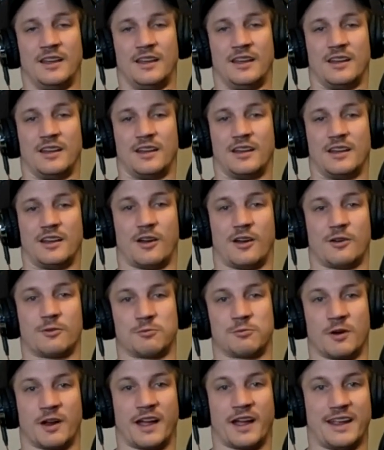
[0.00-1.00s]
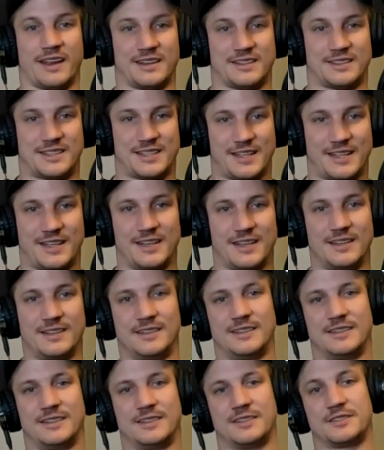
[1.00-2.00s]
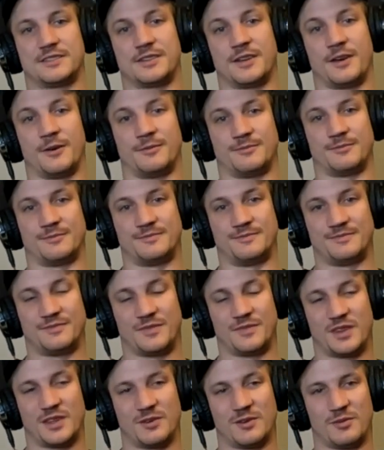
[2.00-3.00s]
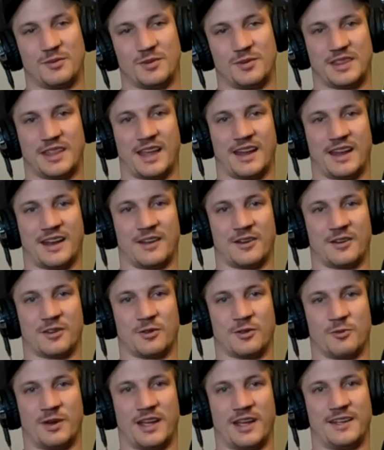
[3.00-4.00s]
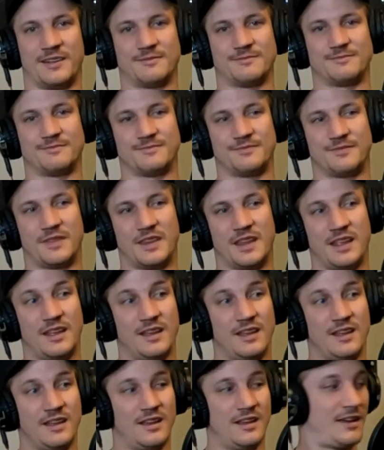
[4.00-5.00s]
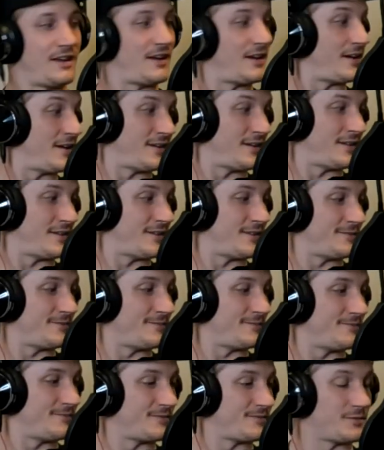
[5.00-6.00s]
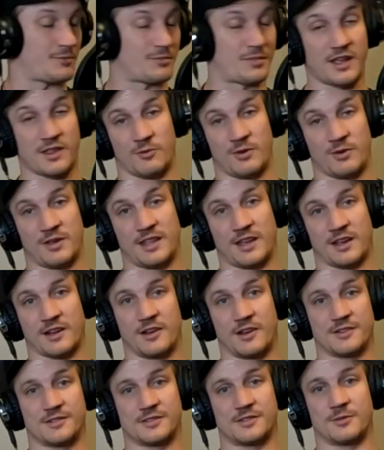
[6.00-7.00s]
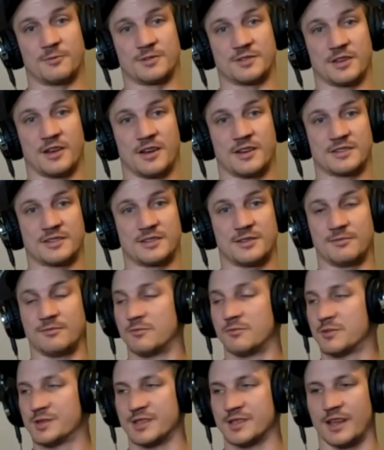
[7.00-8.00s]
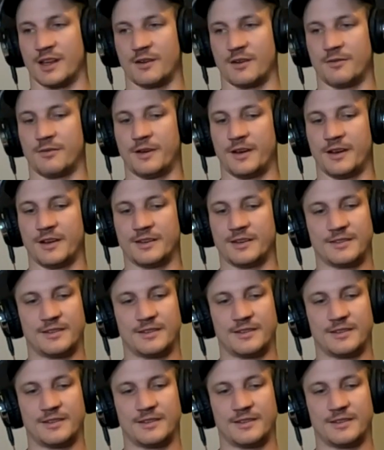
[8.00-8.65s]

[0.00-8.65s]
All right. So, with that out of the way, by the way, that concert was awesome. It was a lot of fun.